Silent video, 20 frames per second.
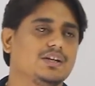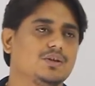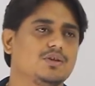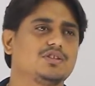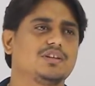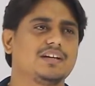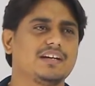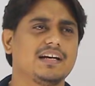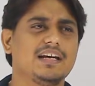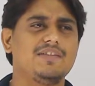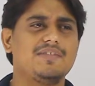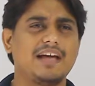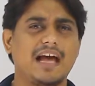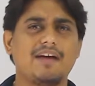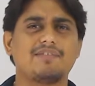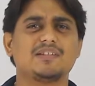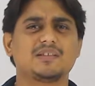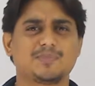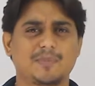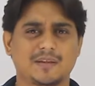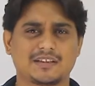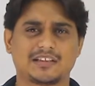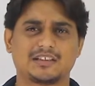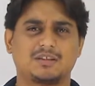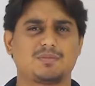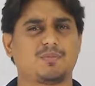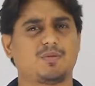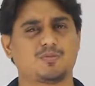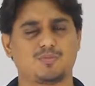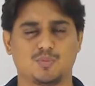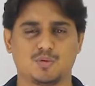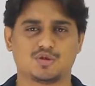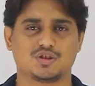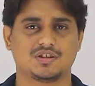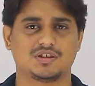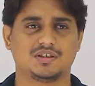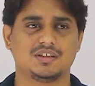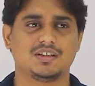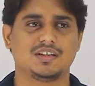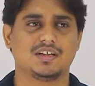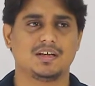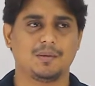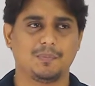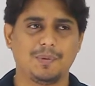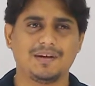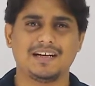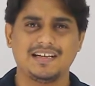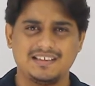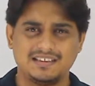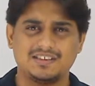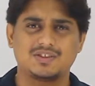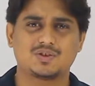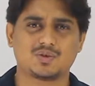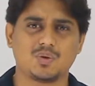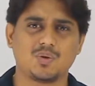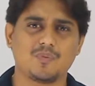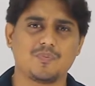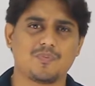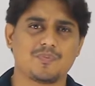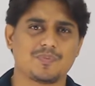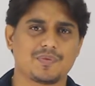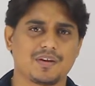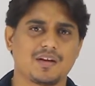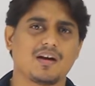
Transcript: So, generally we have this perception about motion, but is it so?